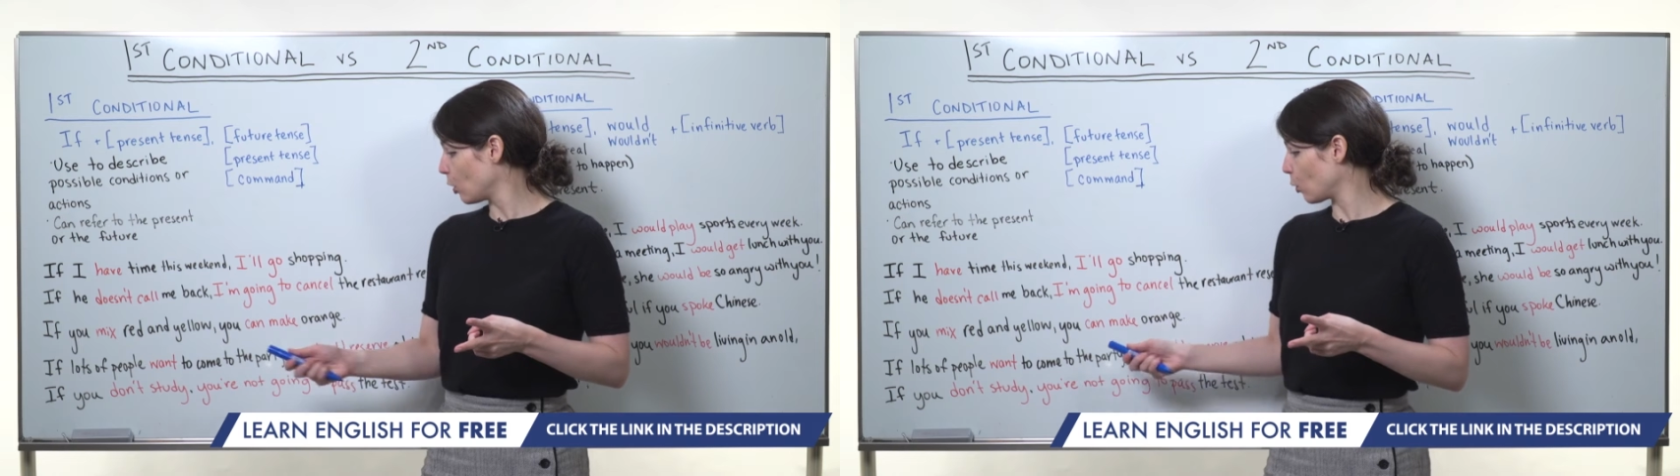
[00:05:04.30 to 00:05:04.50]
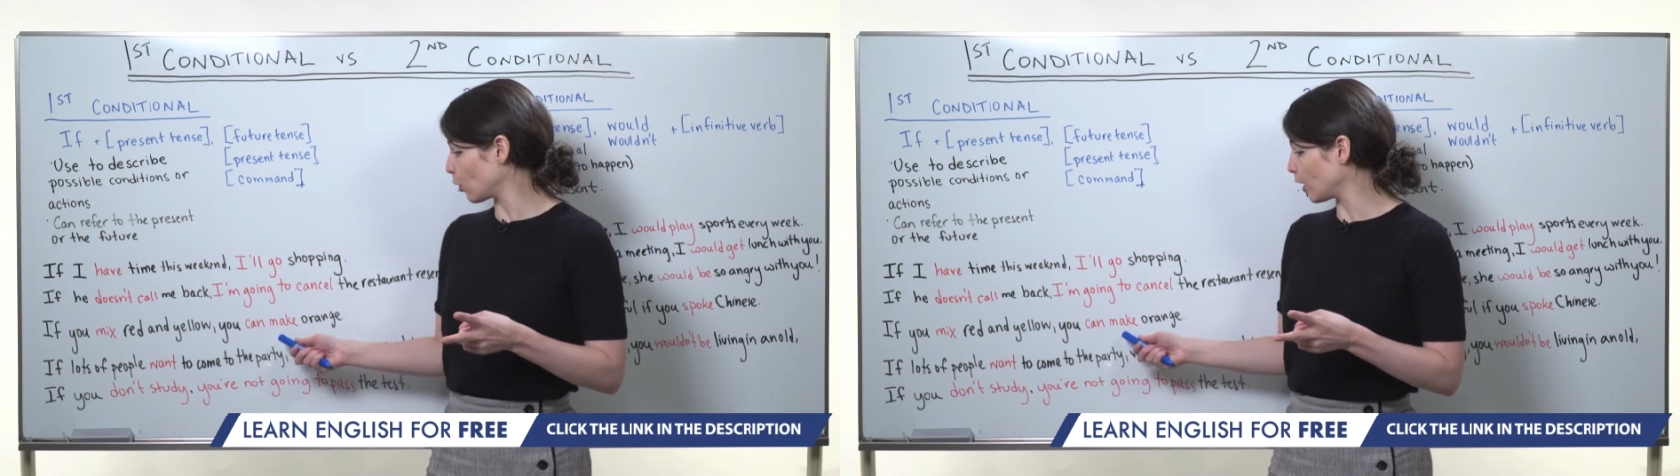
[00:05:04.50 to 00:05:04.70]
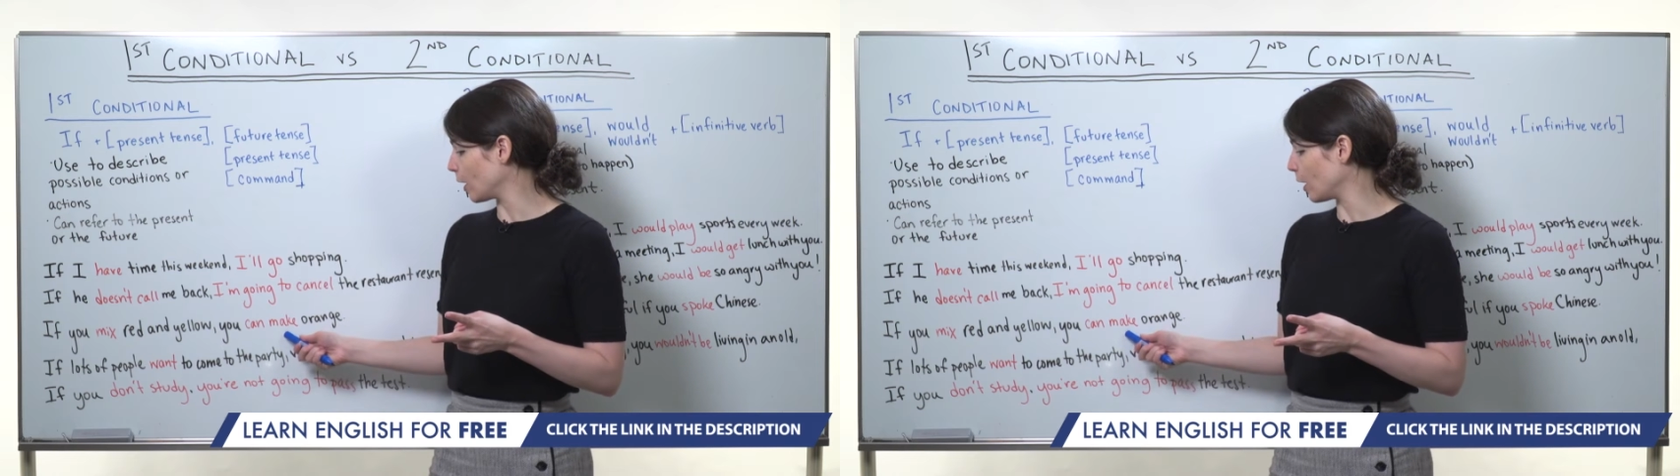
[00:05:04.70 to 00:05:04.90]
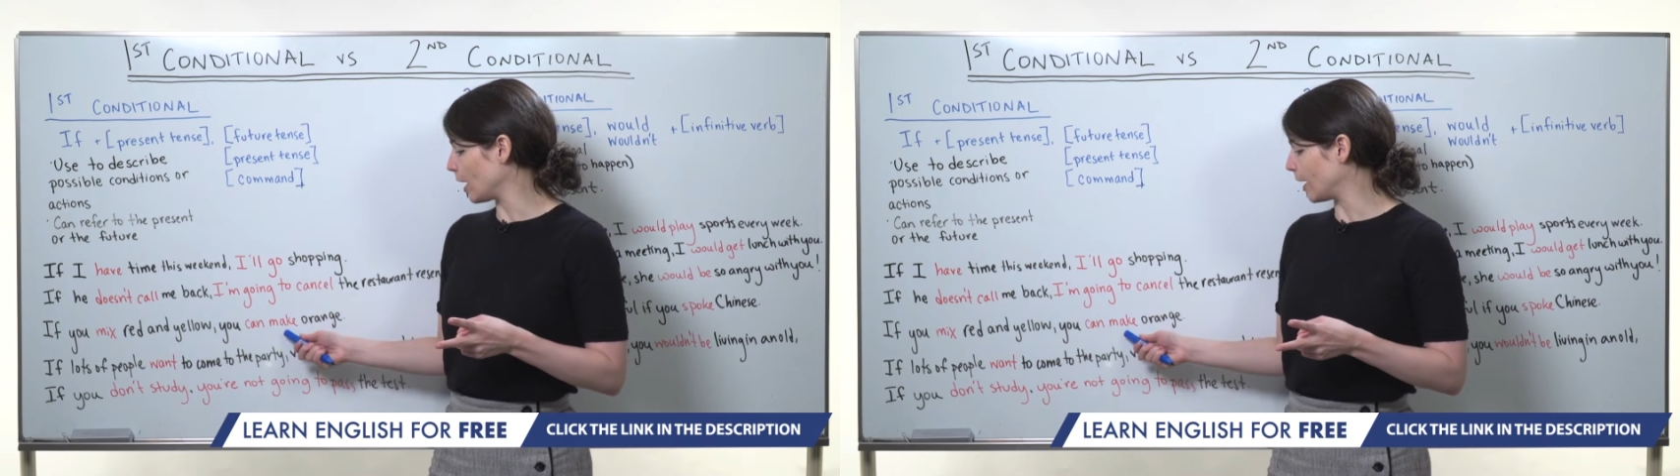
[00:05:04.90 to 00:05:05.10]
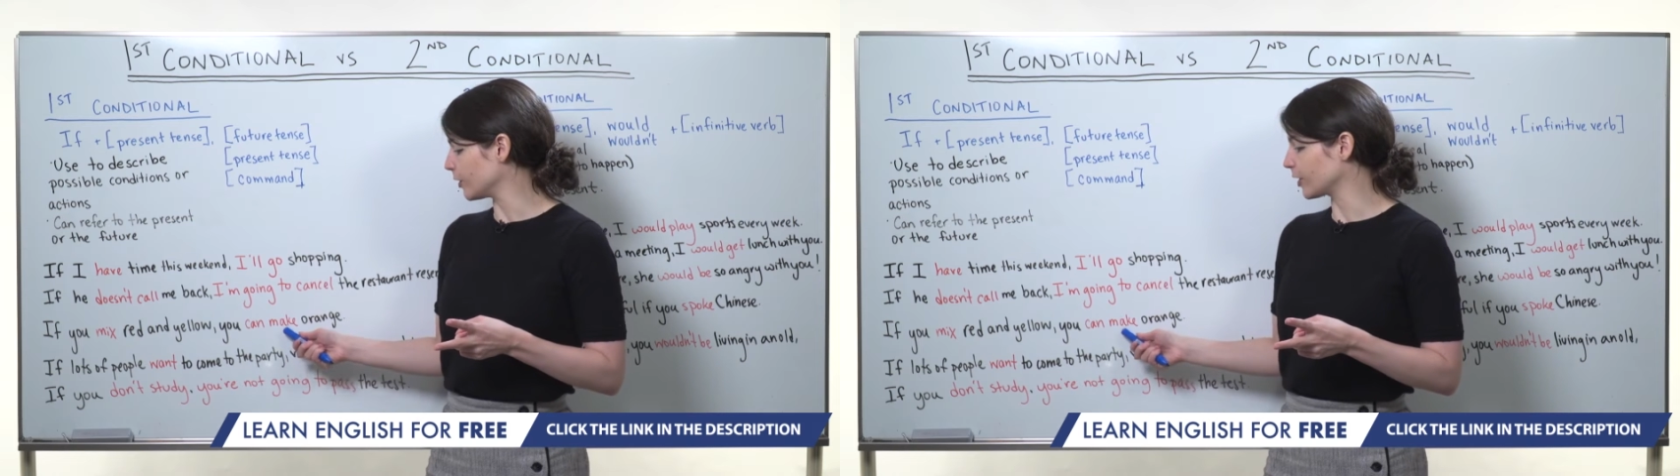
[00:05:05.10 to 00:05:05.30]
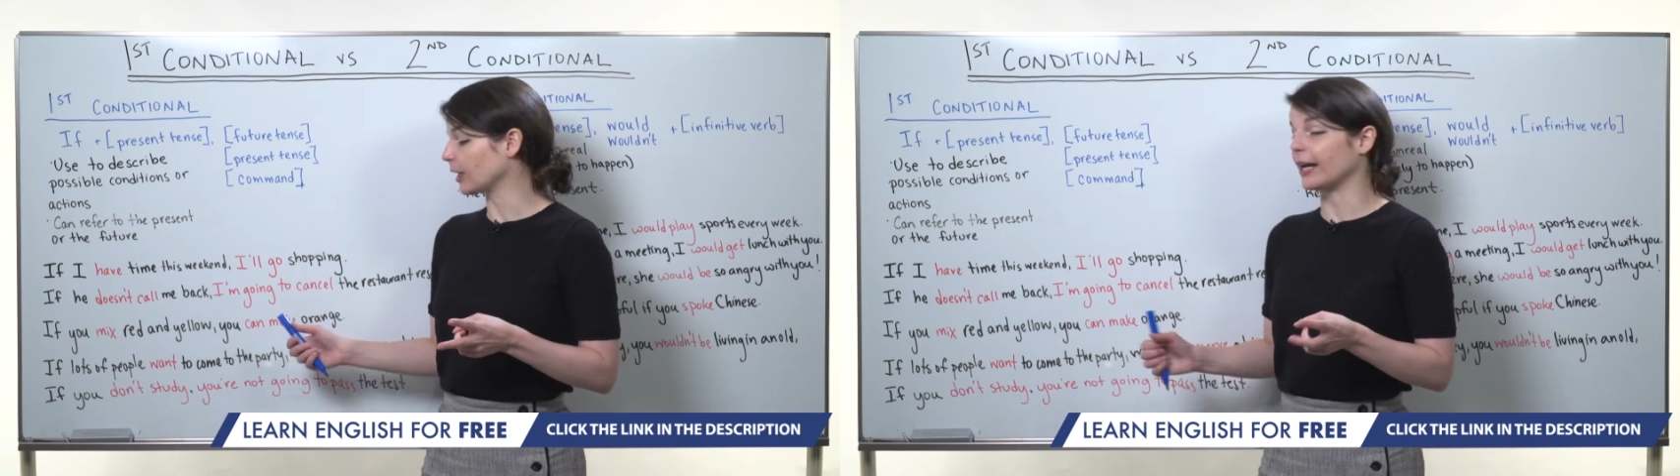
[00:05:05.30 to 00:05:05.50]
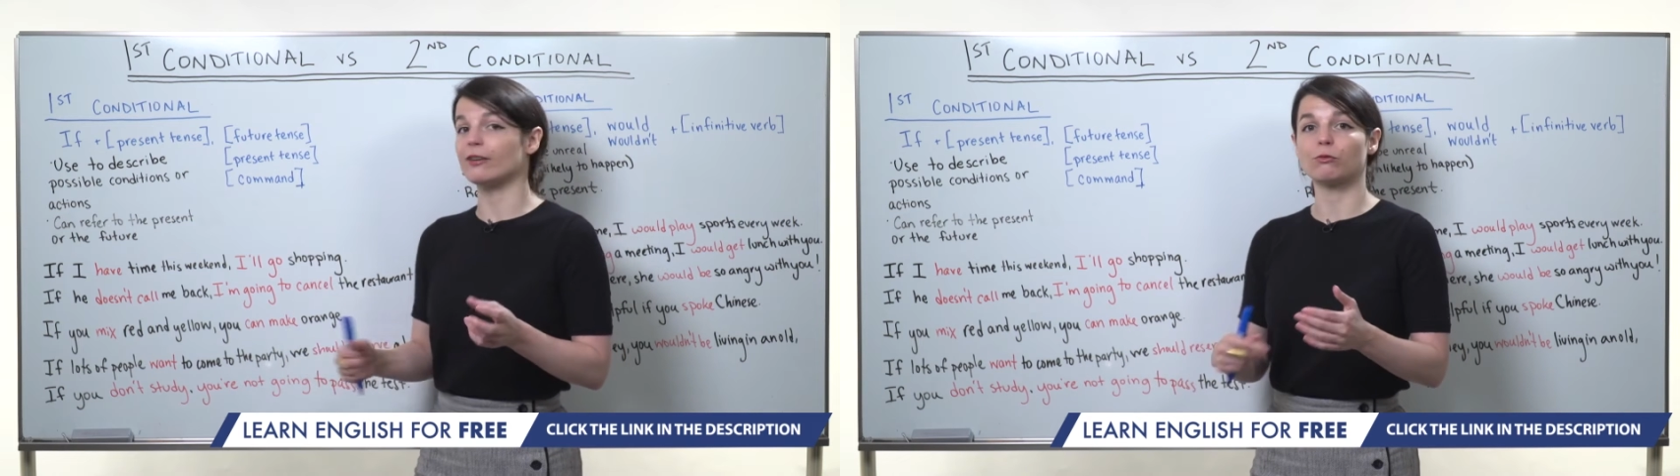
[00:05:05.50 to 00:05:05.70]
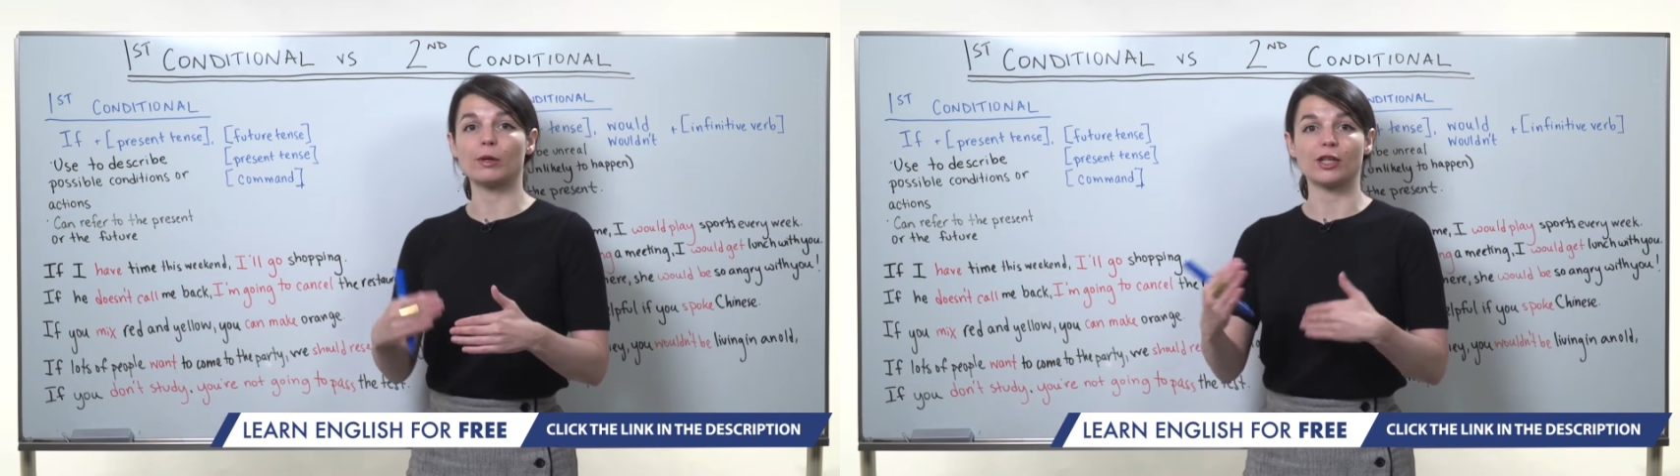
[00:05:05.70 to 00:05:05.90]
or uh, just kind
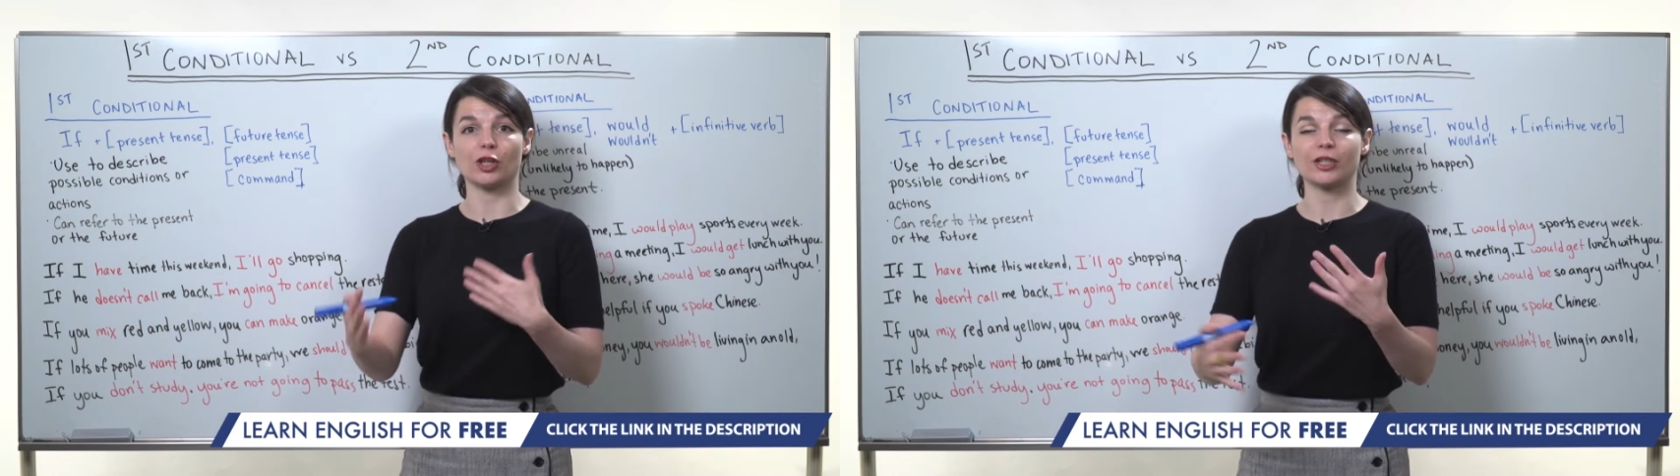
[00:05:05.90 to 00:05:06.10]
of when you're